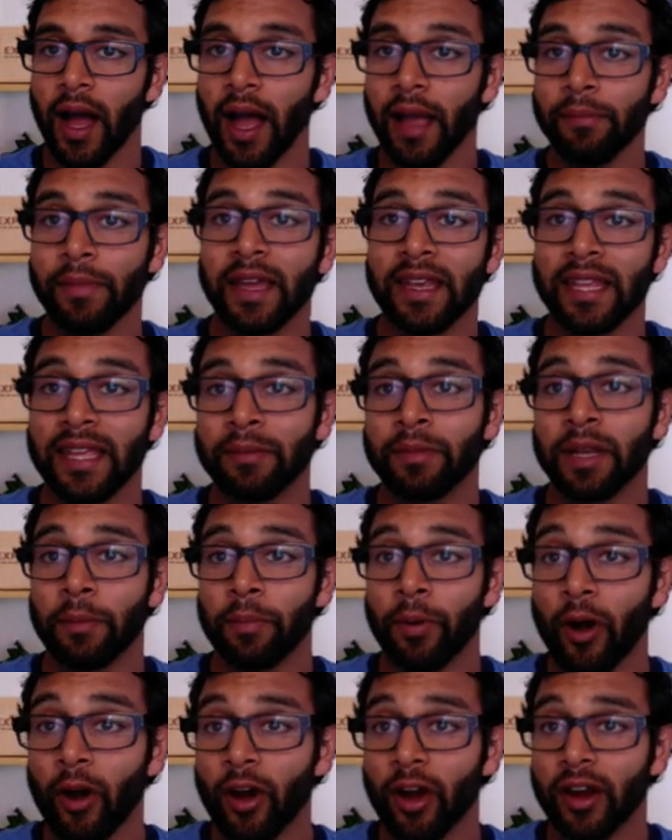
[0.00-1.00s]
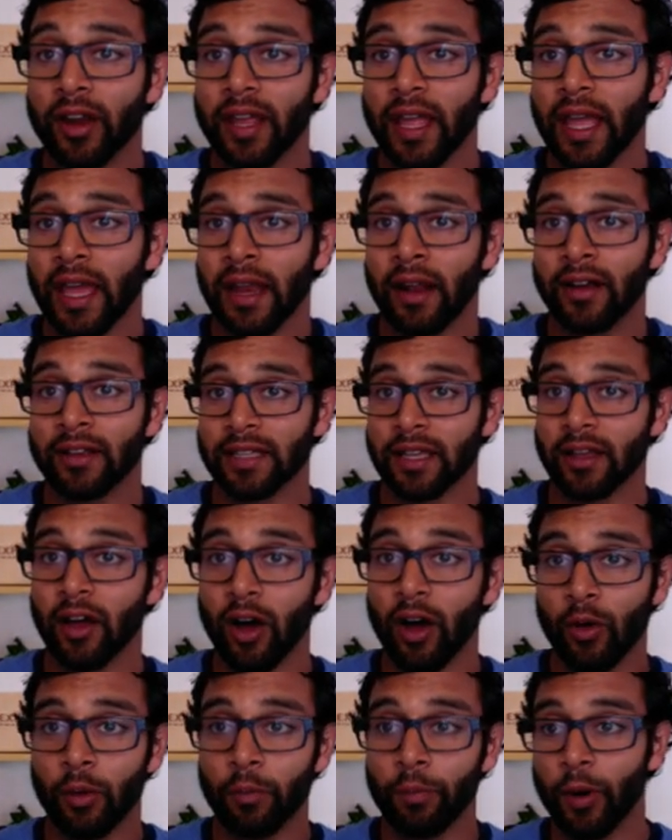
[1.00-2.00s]
I met him in a park, and I was like,
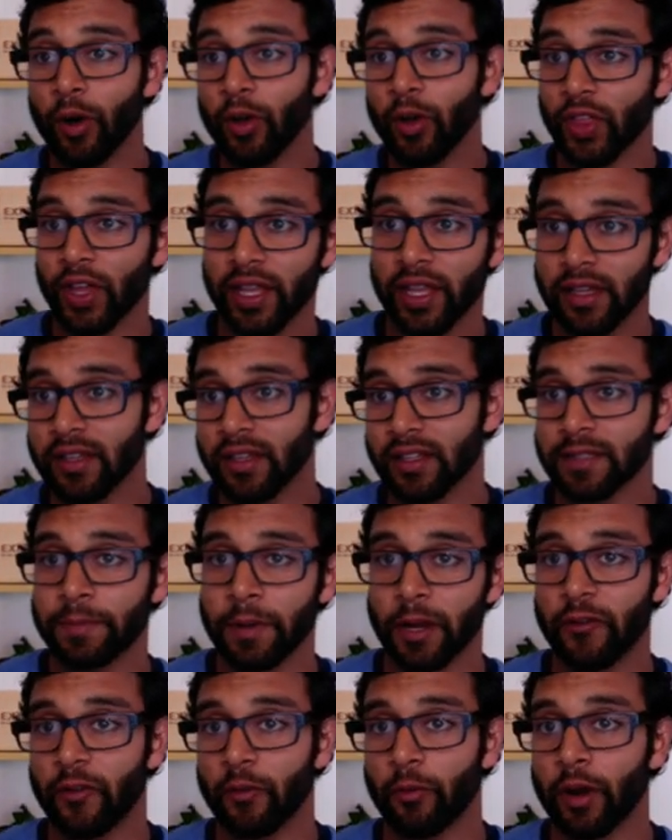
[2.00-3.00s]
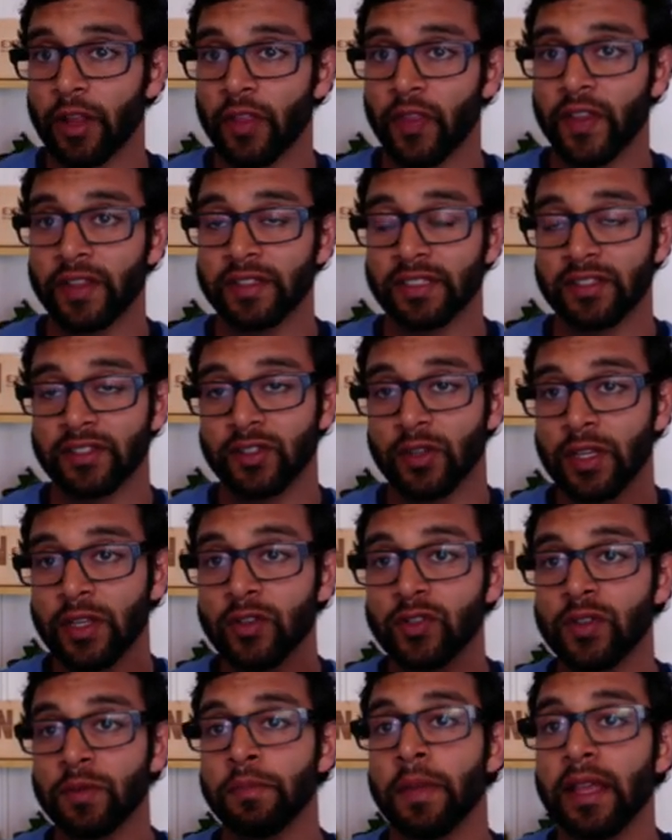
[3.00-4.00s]
oh, we're both like into this barefoot running things. And so he
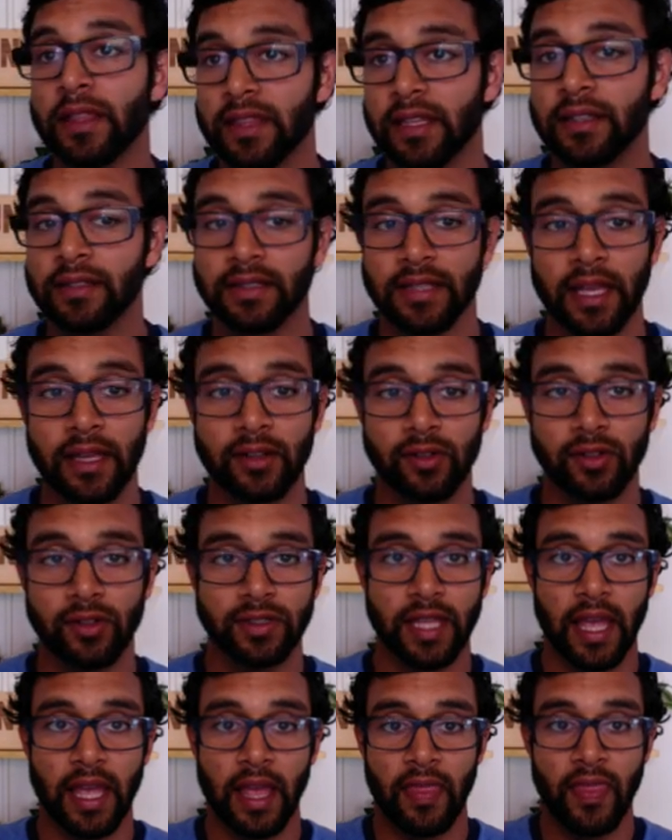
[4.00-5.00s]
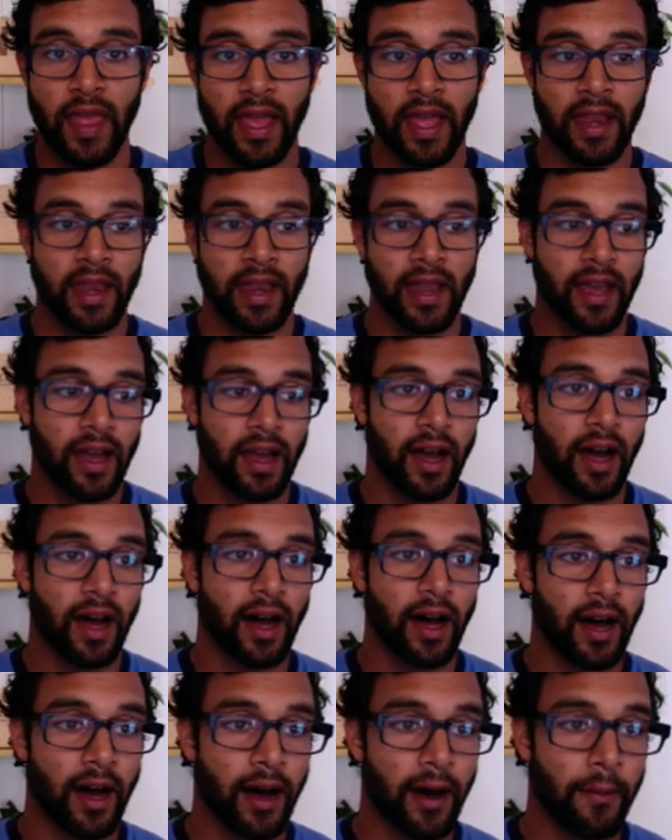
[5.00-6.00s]
used to make these sandals, and then
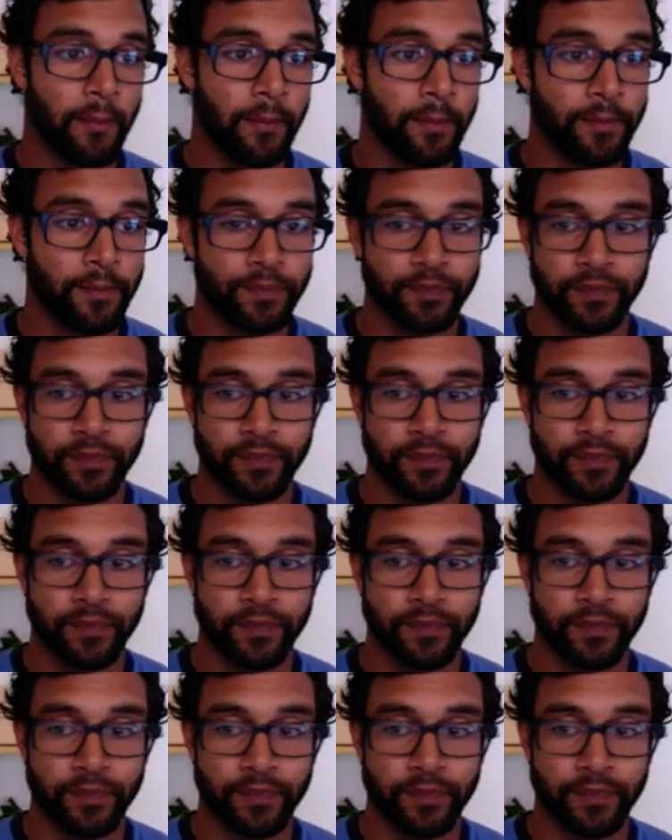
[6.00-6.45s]
yeah,